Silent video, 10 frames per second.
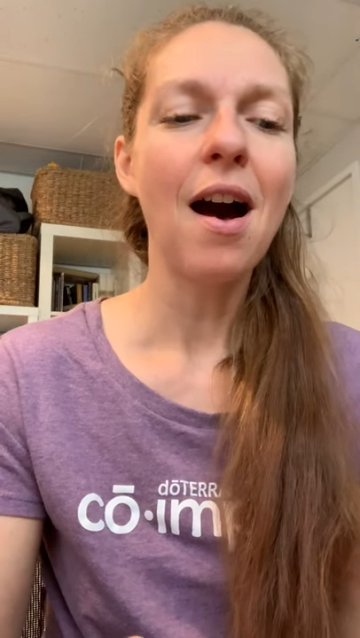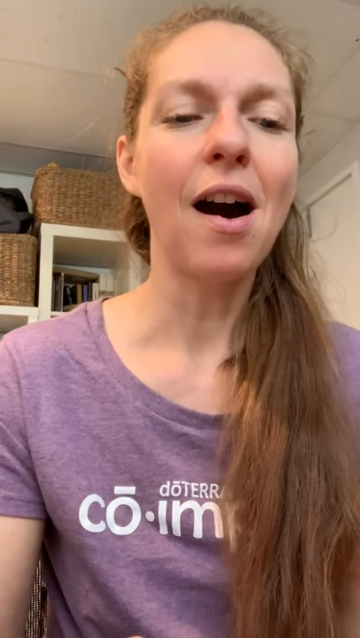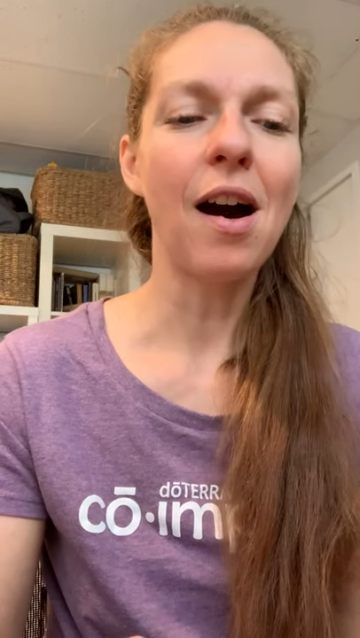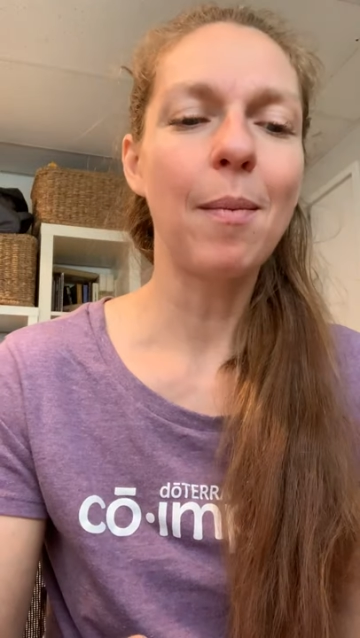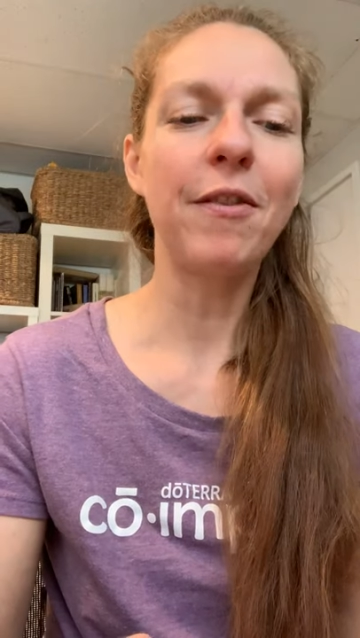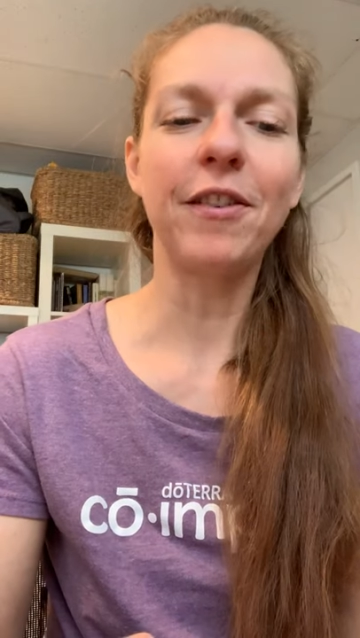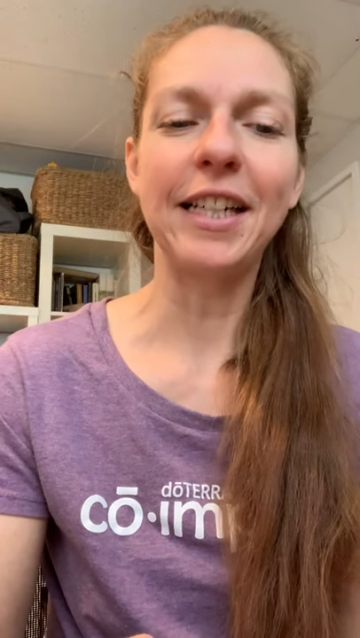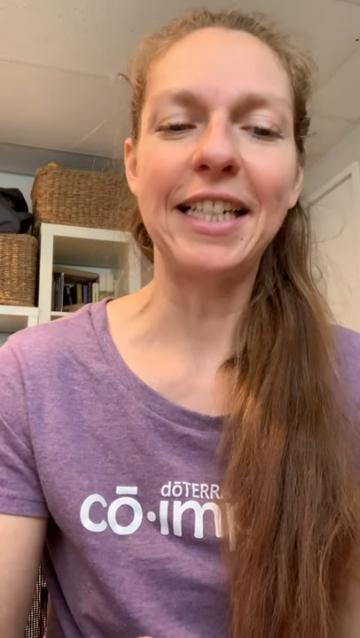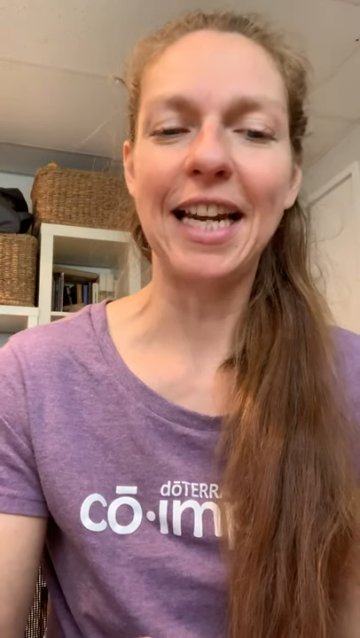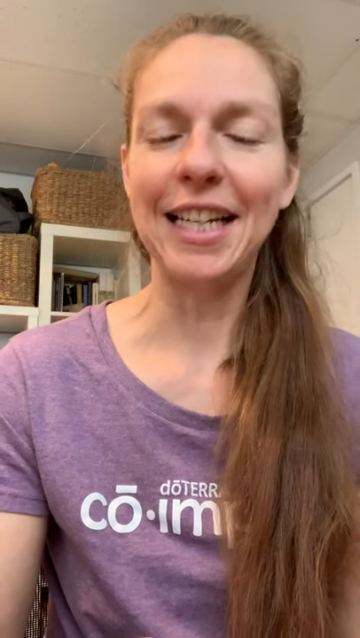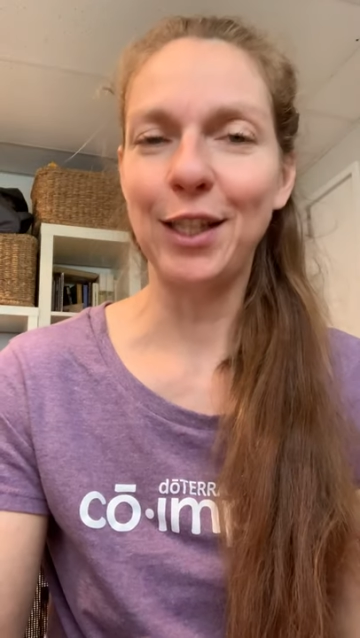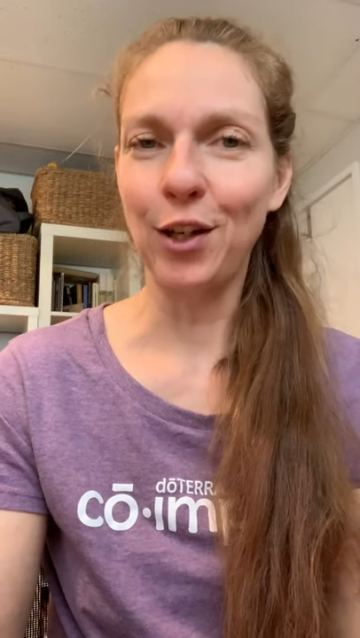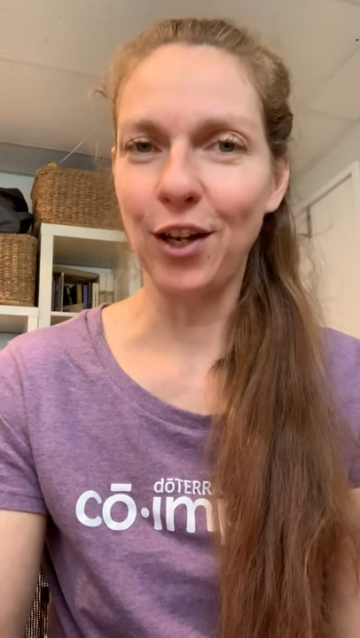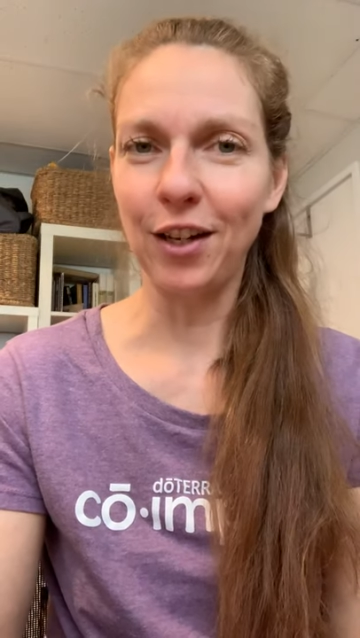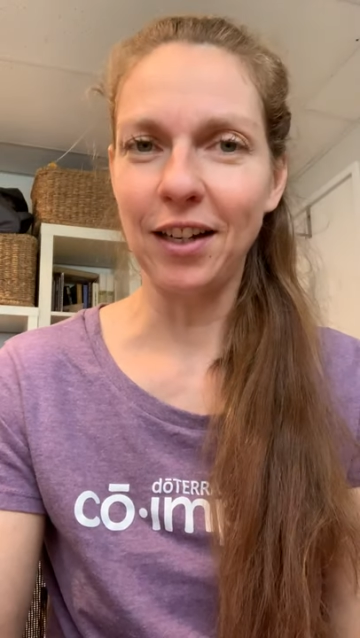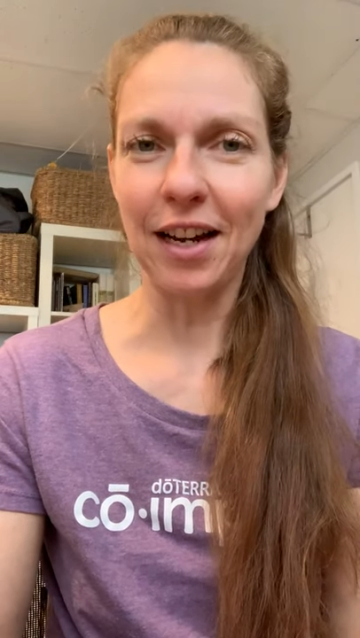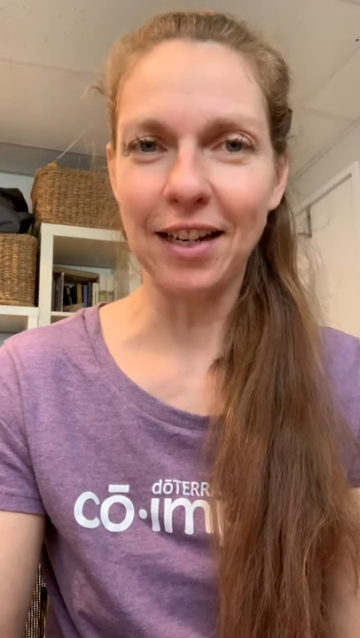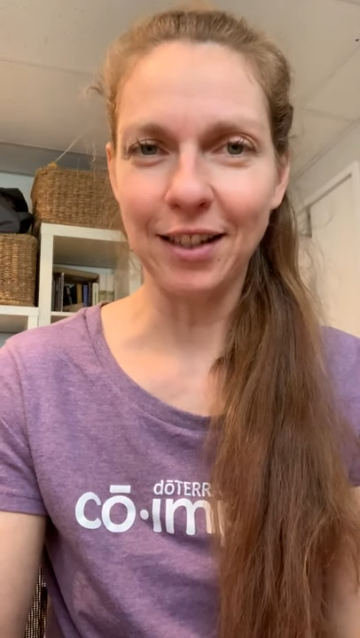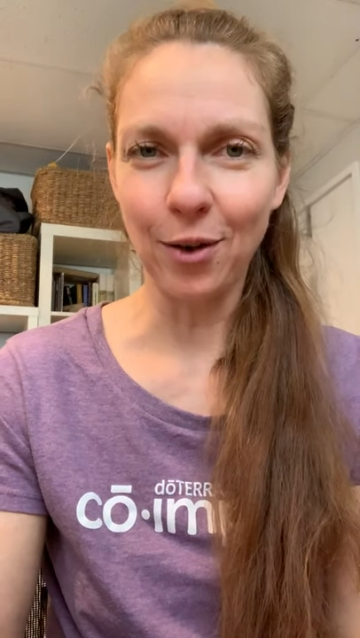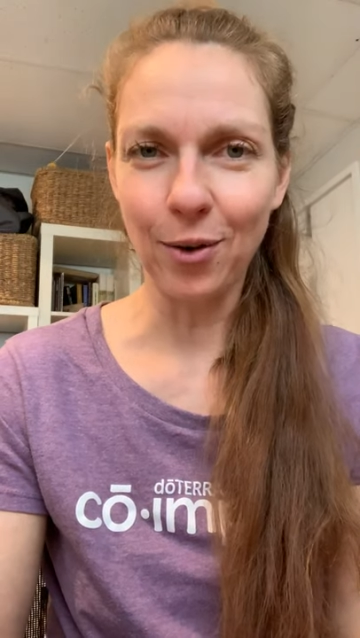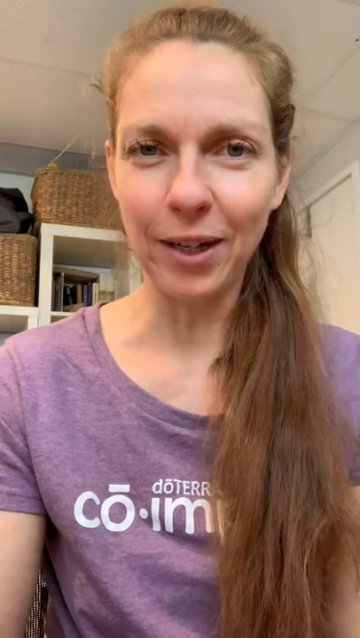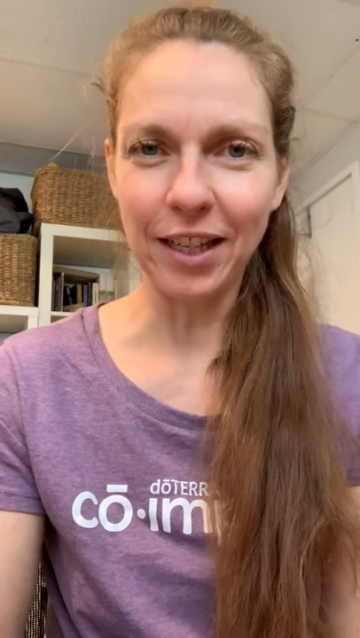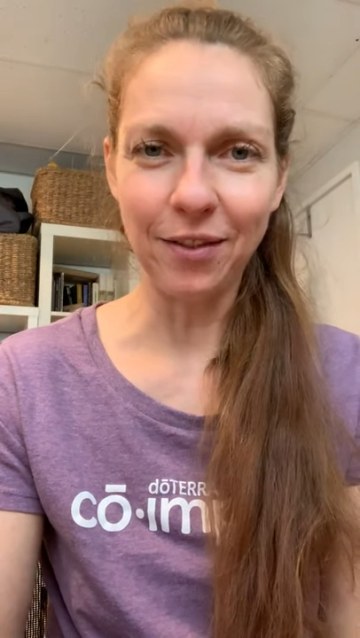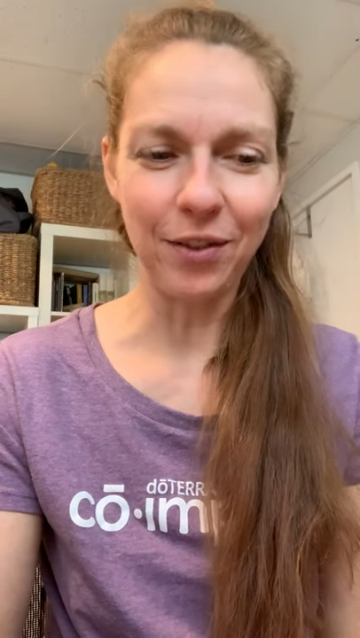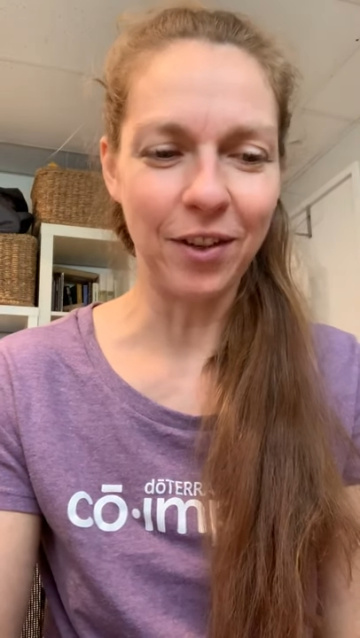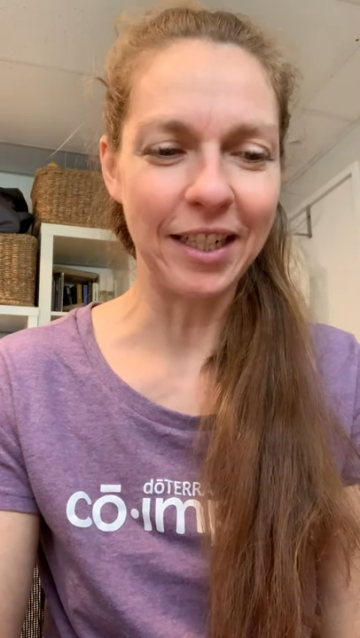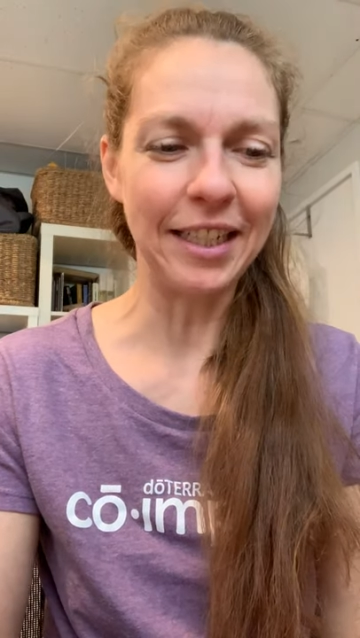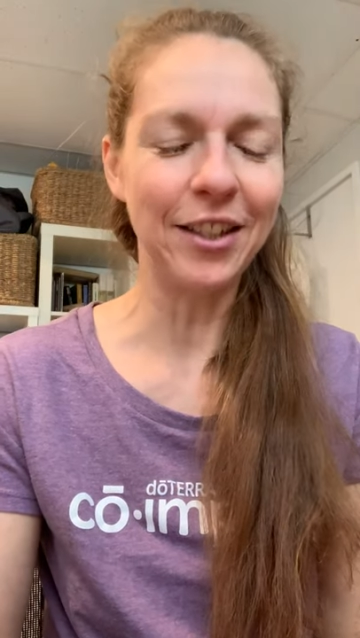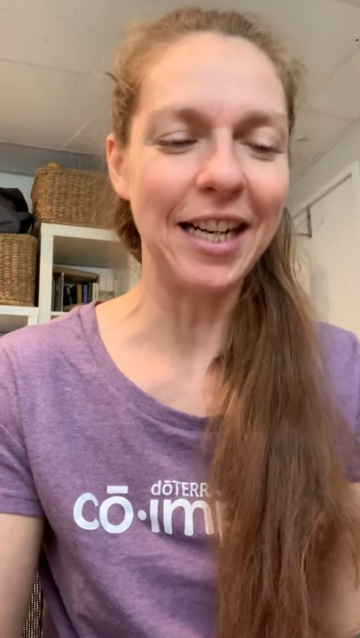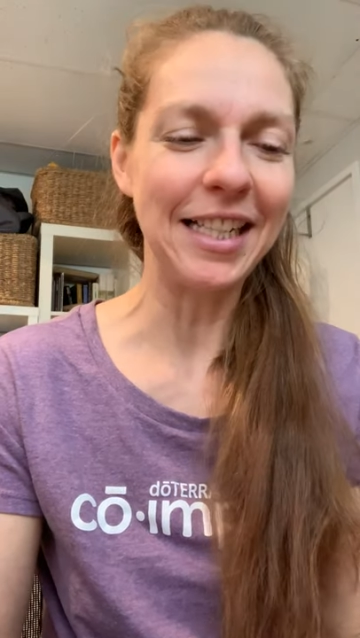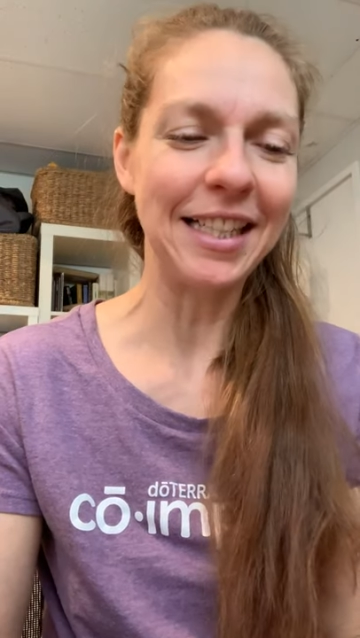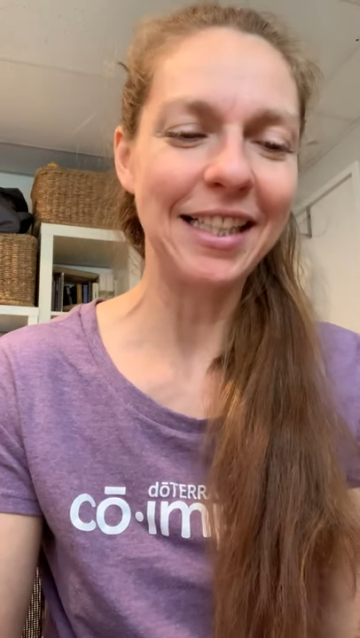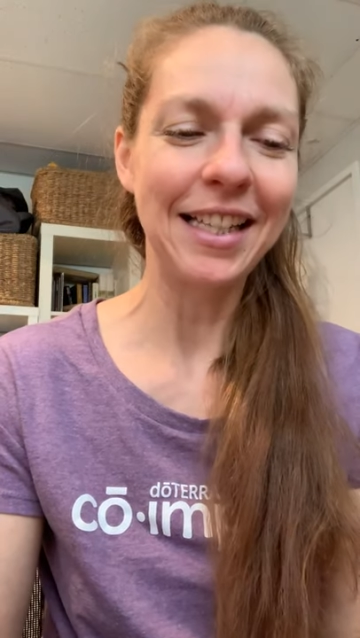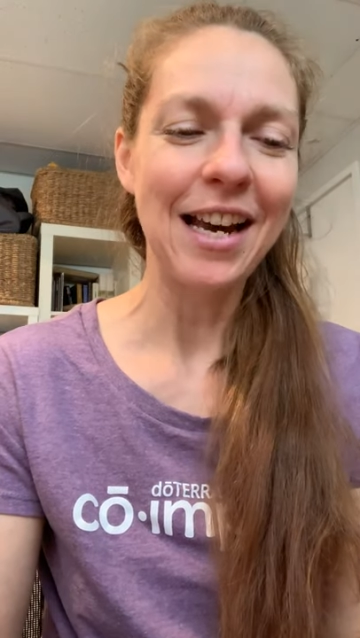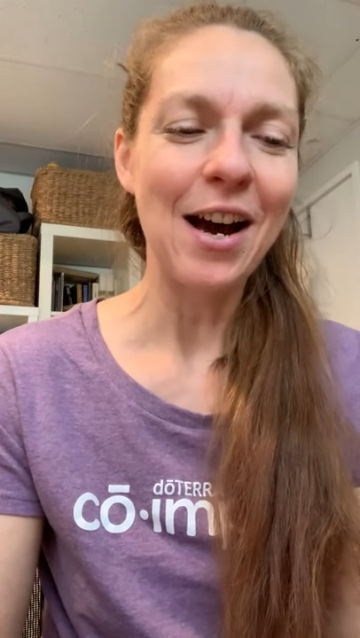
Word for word: Arborvitae is known as the oil of divine grace.